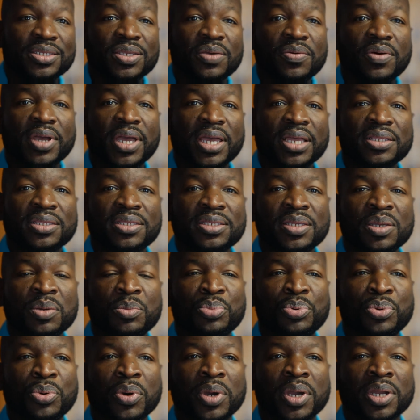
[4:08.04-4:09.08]
So at some
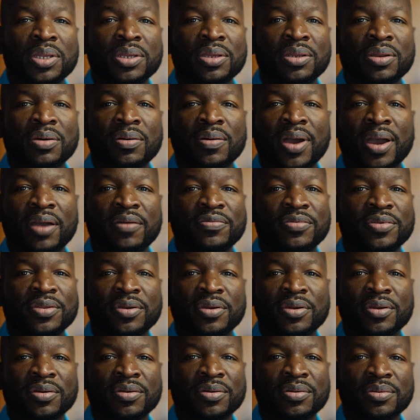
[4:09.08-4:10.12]
point, you know,
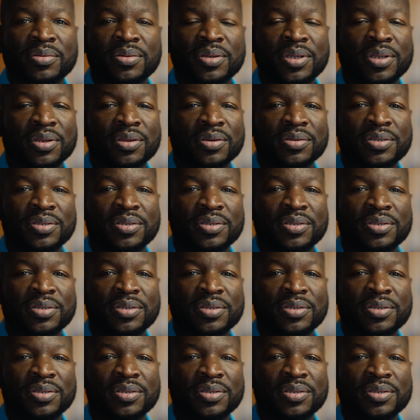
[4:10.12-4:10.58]
after, you know,